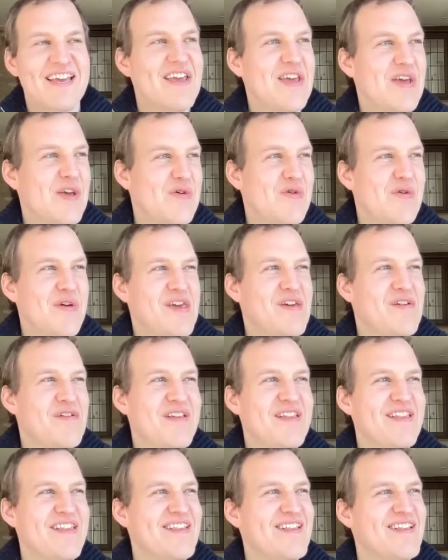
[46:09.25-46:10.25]

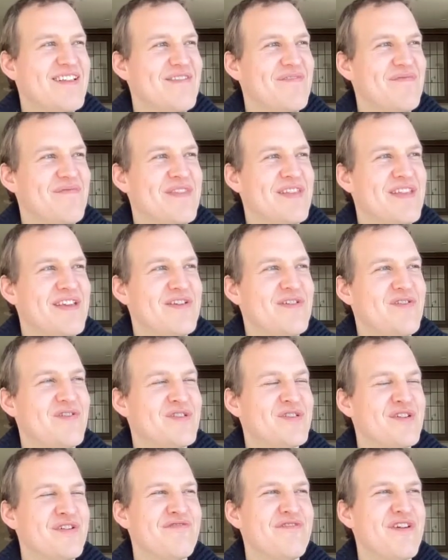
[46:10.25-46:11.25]
your
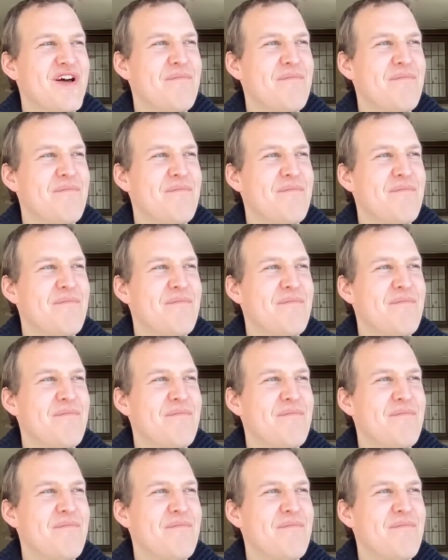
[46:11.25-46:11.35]
sort of